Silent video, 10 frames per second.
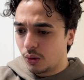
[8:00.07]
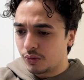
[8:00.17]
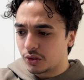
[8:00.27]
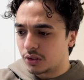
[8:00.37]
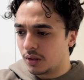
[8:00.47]

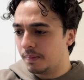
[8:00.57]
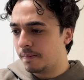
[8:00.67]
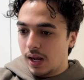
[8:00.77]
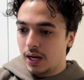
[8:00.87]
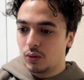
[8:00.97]
over some.
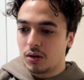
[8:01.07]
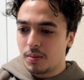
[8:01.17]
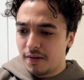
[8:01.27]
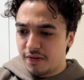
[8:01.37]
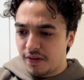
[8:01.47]
And one of
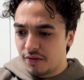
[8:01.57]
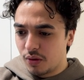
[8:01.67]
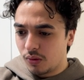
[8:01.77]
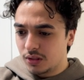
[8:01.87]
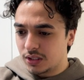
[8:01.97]
my
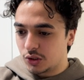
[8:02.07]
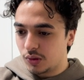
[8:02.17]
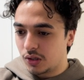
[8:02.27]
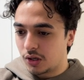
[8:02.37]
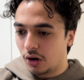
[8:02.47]
favorite ones as
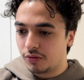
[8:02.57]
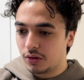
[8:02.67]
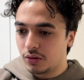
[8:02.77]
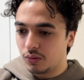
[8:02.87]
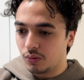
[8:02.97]
we
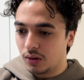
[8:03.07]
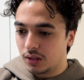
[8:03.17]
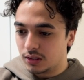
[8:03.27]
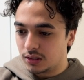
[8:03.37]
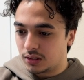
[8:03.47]
covered
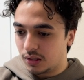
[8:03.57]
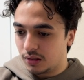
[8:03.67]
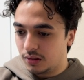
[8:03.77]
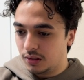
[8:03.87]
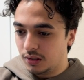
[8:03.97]
was
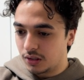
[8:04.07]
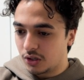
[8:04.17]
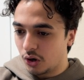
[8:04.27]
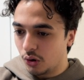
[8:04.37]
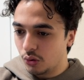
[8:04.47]
the
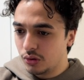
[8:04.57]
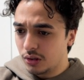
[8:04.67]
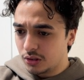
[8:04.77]
code.